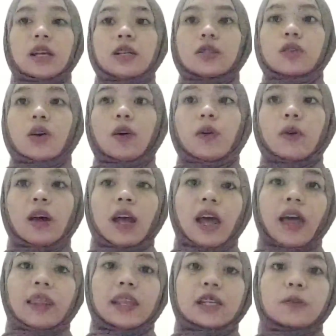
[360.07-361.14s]
So
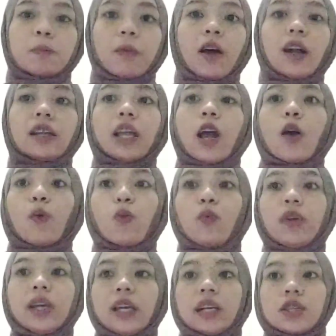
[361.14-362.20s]
in this part,
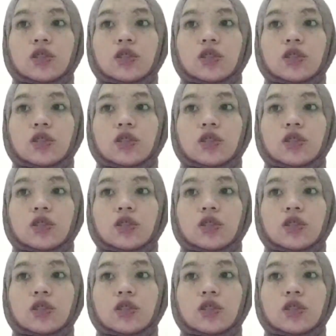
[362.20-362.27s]
we